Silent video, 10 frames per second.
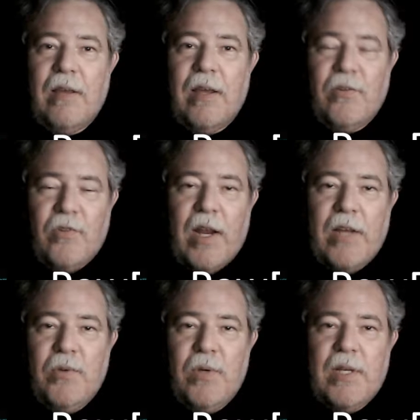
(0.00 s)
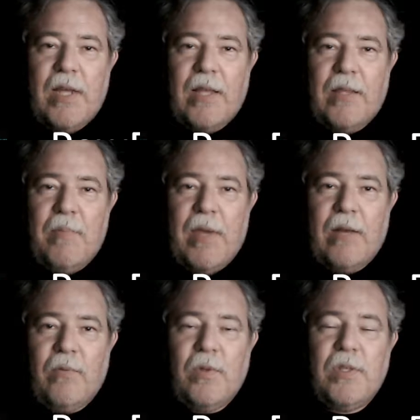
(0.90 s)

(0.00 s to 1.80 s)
and tried to attack the man. Well,